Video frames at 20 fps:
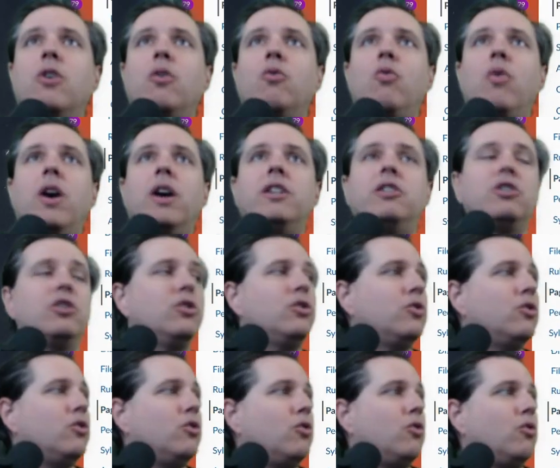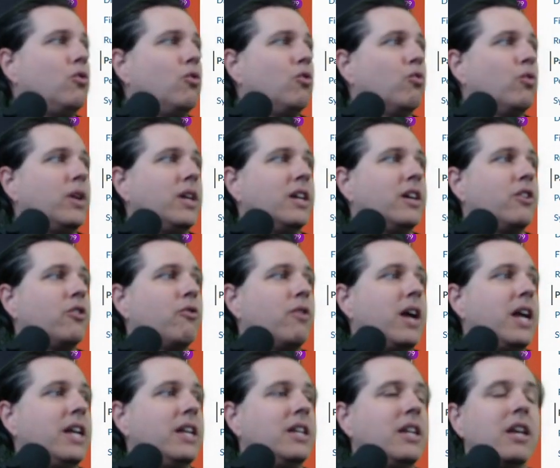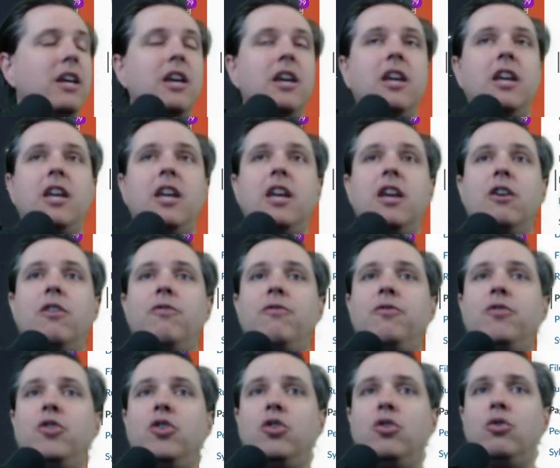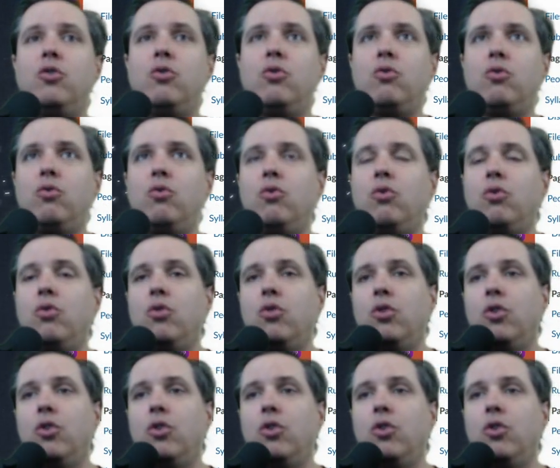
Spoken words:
I want to reiterate, if you